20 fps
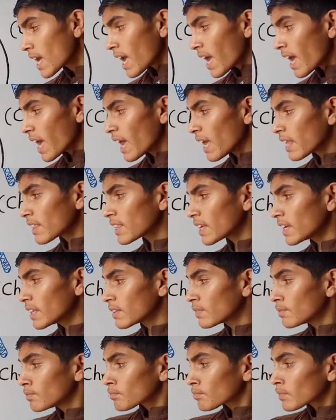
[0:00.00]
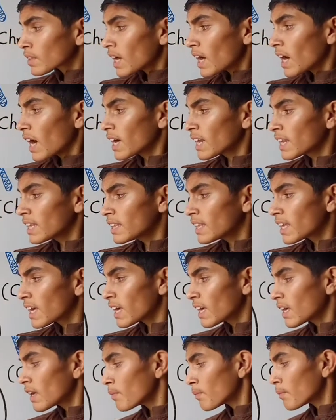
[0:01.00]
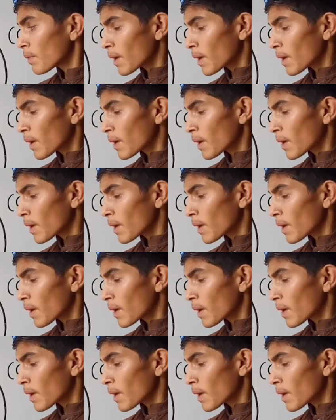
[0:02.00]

and then RNA